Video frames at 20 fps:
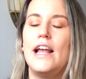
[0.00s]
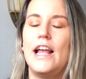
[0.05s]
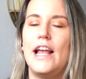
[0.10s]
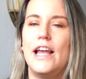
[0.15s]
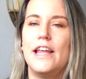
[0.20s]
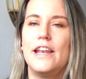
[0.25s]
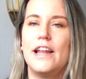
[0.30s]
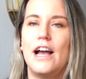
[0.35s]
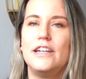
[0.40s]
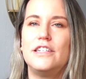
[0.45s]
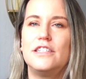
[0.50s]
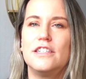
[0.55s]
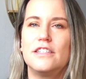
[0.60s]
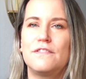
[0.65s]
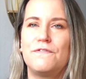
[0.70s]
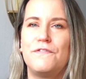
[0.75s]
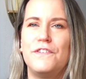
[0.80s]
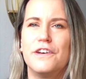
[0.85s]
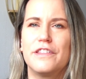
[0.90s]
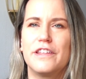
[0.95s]
and I
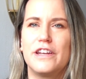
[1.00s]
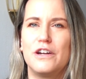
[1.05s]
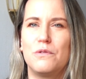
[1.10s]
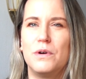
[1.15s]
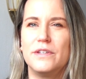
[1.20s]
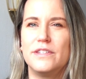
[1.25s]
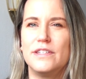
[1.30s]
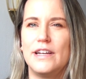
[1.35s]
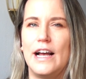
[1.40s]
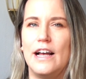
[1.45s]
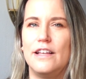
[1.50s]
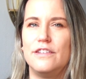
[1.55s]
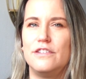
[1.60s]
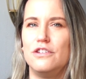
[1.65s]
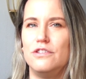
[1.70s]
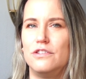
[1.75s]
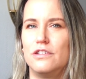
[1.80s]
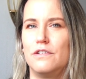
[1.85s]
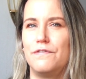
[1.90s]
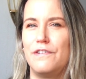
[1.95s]
just feel that it wasn't as
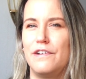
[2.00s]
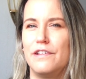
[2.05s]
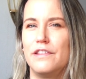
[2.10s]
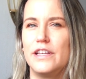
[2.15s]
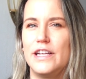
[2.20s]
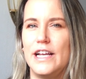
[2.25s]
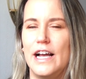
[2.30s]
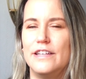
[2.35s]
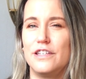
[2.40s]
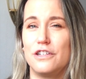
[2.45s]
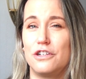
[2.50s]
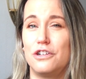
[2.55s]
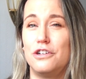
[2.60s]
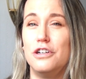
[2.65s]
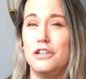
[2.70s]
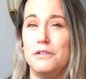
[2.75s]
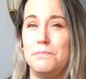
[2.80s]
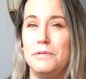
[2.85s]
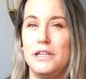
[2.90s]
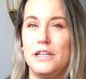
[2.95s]
user-friendly as it
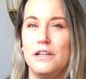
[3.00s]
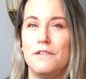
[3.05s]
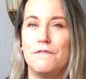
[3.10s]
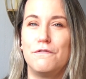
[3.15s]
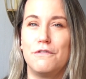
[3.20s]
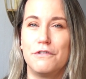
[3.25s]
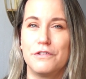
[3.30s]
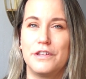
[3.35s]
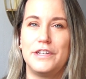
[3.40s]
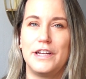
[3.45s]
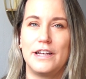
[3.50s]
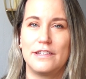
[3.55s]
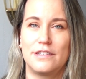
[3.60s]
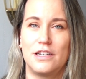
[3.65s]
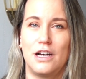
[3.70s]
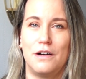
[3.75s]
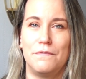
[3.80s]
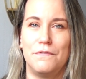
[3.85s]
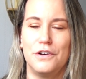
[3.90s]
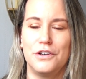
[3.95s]
could be for the
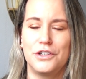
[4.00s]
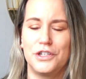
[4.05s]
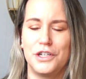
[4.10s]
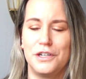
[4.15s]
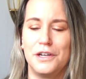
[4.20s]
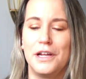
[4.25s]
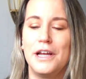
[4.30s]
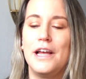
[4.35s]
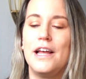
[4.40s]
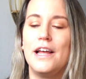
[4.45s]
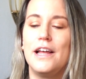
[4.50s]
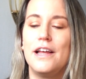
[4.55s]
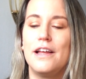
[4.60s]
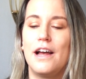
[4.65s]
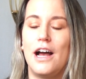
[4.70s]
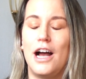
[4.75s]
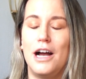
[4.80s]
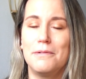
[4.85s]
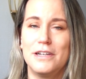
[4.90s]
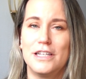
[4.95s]
desktop version.
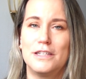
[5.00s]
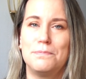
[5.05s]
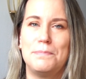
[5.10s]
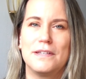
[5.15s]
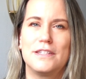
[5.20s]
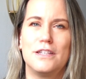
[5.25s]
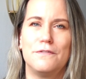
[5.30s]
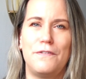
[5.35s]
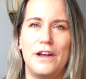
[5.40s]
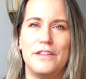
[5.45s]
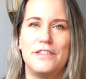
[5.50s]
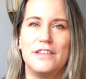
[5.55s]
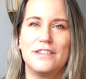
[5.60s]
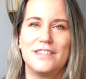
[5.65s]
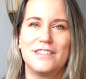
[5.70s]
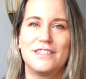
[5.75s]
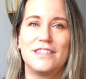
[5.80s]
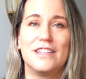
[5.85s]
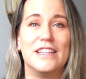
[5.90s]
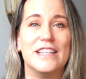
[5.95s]
I'm gonna specify
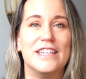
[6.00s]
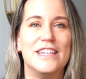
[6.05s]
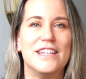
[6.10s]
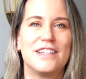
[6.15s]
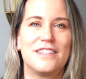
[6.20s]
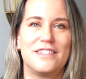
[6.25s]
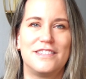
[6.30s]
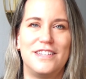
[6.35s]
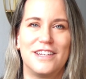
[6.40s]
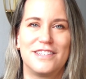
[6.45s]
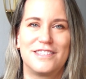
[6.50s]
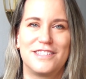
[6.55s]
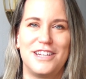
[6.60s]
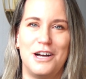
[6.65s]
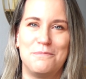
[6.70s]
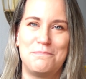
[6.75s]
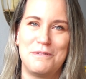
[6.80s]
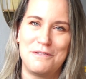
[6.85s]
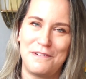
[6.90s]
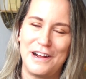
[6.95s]
this is the Linux
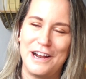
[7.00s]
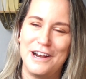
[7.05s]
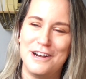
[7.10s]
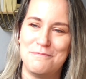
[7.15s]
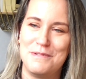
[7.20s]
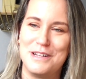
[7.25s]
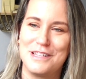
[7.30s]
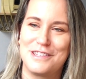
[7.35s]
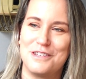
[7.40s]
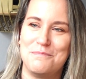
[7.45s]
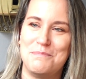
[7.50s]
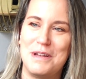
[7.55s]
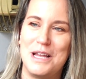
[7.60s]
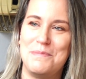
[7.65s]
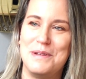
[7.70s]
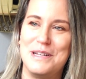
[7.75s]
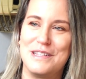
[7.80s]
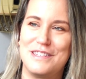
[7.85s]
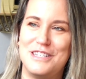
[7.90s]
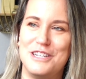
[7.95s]
desktop environment, so
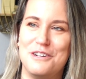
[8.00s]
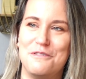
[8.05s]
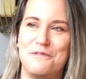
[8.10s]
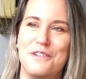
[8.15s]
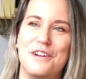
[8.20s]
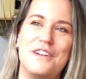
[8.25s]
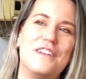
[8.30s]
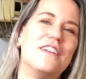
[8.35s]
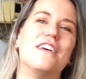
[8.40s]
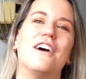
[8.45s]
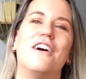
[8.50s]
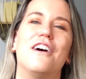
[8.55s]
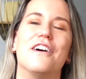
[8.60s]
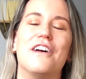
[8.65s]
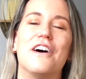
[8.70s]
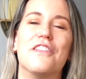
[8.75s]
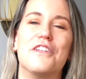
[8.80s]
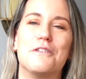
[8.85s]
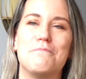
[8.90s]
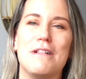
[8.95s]
maybe it's different on
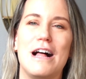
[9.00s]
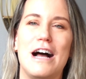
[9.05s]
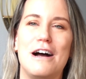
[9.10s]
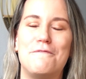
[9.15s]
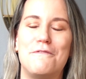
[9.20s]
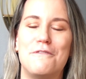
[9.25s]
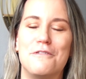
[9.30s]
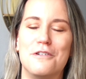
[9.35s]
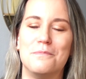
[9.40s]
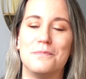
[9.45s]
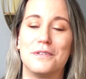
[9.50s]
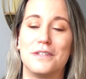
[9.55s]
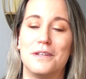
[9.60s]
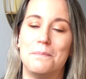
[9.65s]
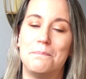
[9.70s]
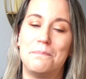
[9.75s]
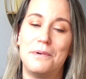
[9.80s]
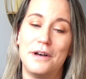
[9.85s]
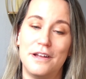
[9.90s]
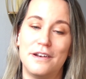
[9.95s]
other platforms,
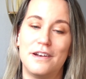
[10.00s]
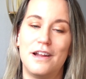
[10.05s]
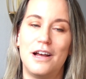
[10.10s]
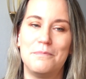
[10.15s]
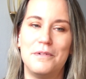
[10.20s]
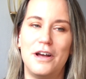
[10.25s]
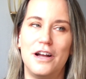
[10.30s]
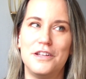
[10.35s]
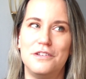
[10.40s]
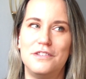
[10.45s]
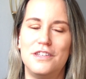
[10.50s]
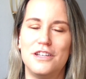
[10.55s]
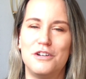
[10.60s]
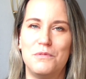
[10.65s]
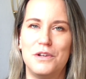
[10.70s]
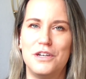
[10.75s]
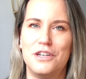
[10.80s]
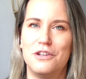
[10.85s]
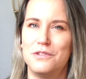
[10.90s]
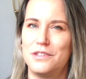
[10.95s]
but I'm not using
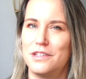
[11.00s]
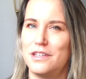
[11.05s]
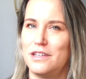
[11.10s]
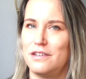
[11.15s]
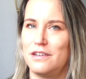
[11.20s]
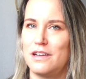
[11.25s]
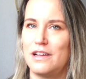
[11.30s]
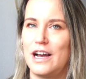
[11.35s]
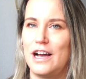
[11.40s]
Windows and